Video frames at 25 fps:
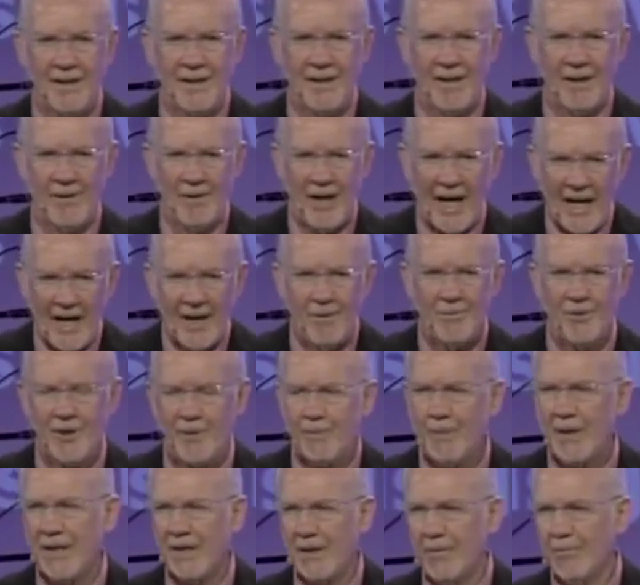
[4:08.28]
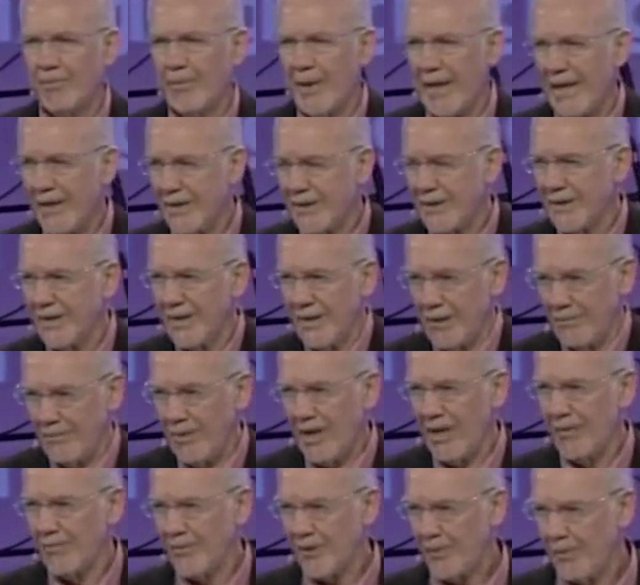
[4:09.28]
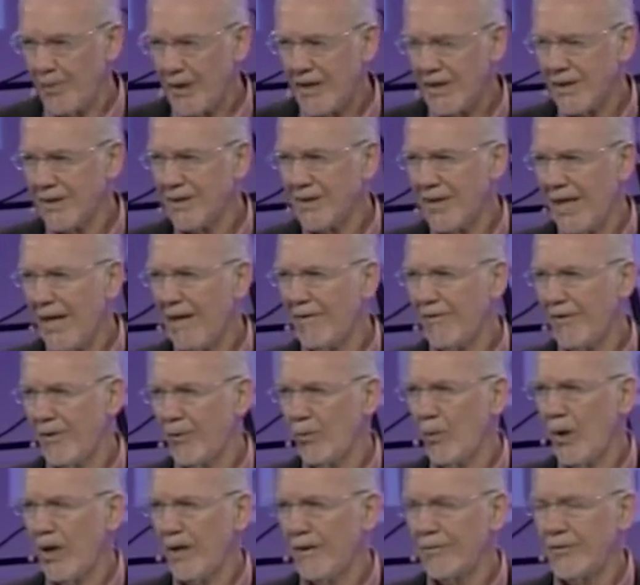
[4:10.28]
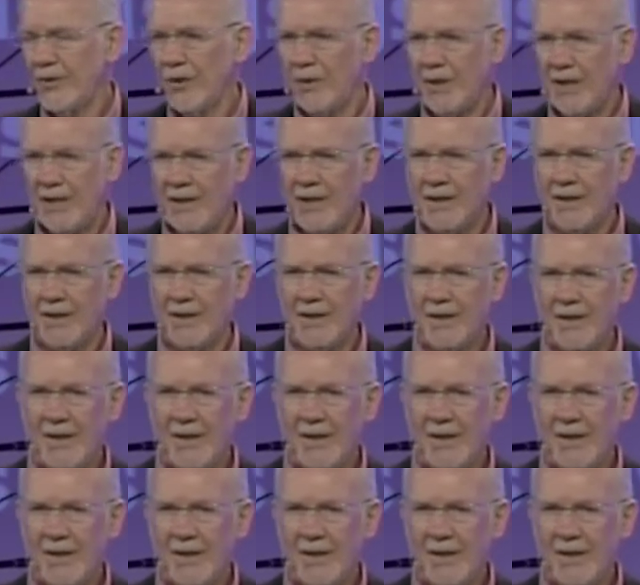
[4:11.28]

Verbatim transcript: I'm speaking personally, but I'm speaking to every one of you here.